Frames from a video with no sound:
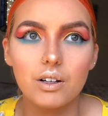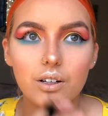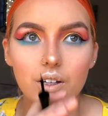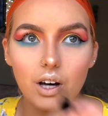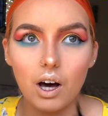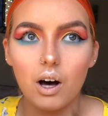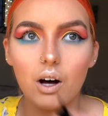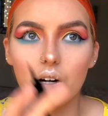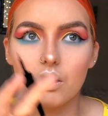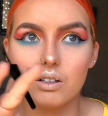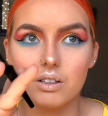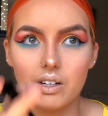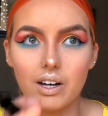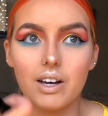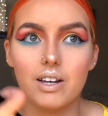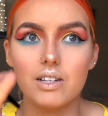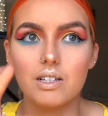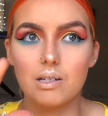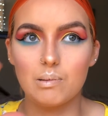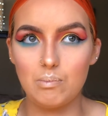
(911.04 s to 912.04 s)
Girl
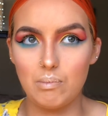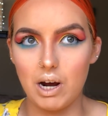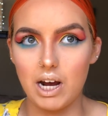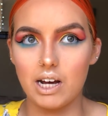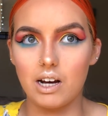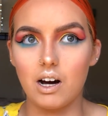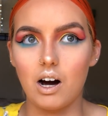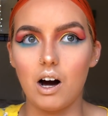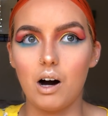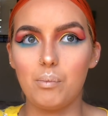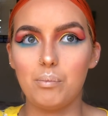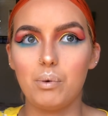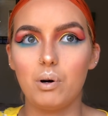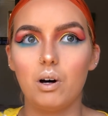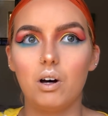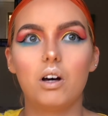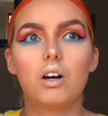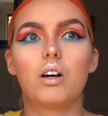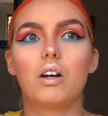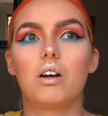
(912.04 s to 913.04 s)
does makeup
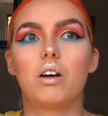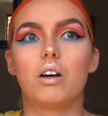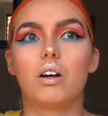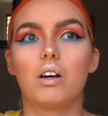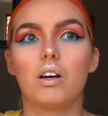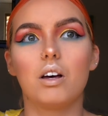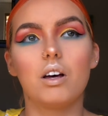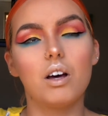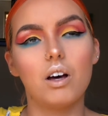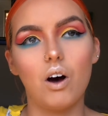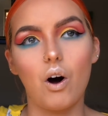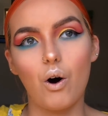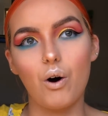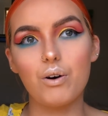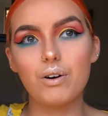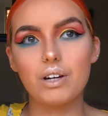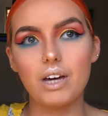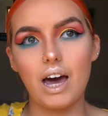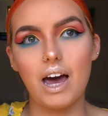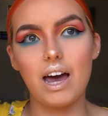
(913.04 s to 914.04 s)

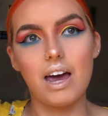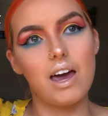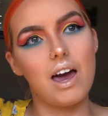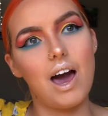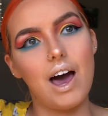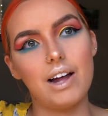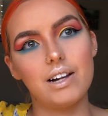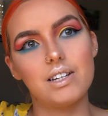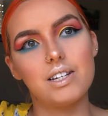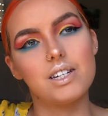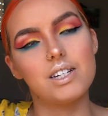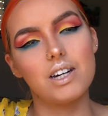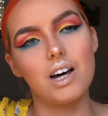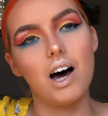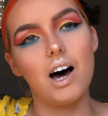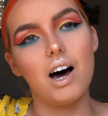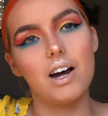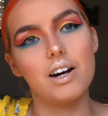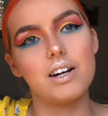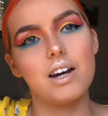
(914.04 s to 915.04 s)
okay at
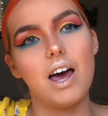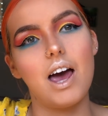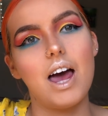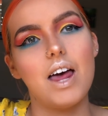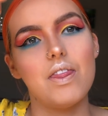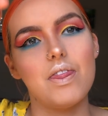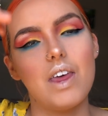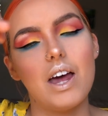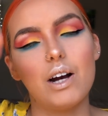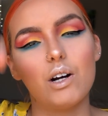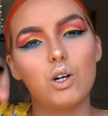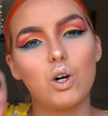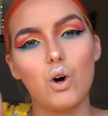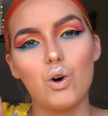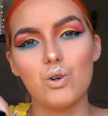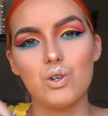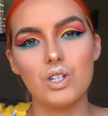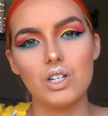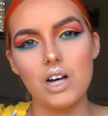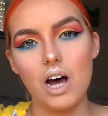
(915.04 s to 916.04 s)
start and then
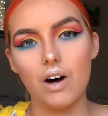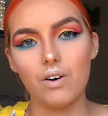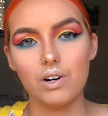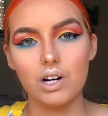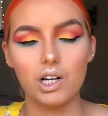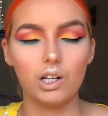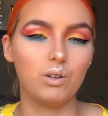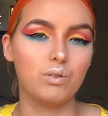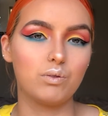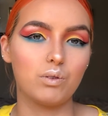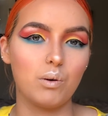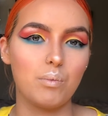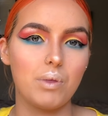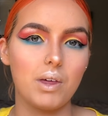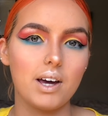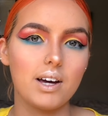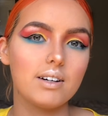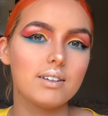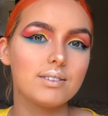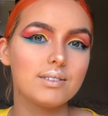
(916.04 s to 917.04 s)
goes downhill from
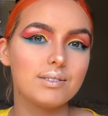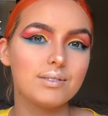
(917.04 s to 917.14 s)
there.